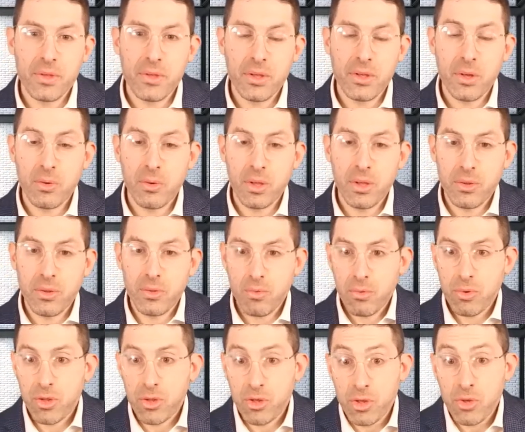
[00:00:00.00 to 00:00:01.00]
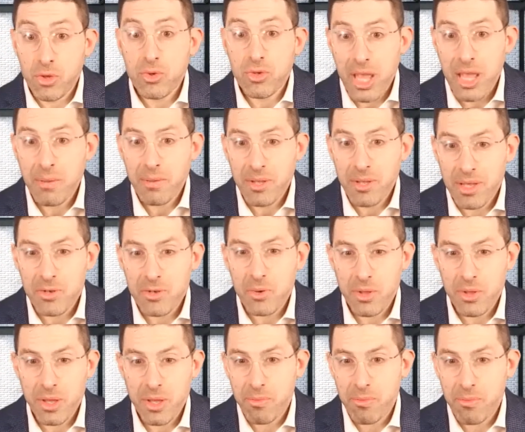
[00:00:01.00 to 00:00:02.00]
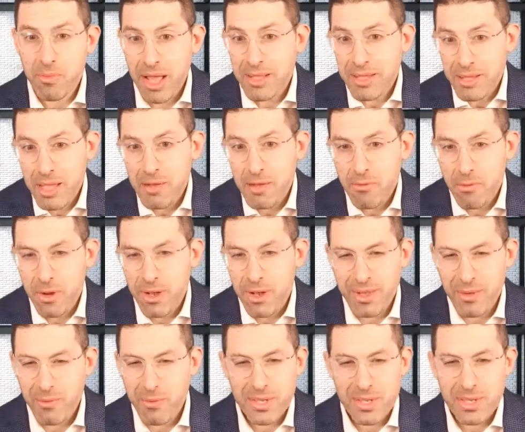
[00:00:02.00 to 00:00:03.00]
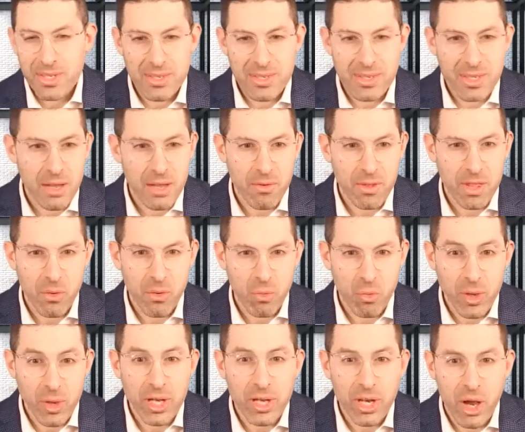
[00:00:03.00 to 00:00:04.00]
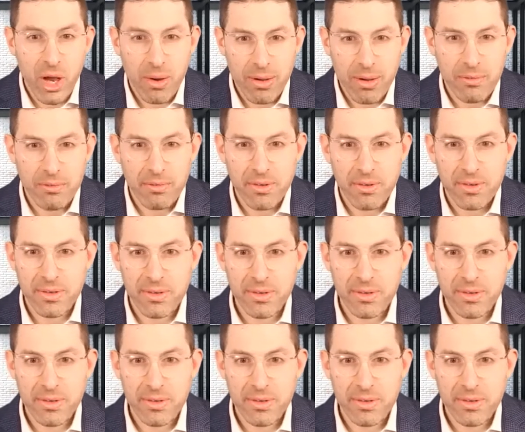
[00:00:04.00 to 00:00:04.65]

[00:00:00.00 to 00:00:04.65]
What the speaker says: You know, when the Jews came to Israel, they had slavery. It wasn't slavery that we know of.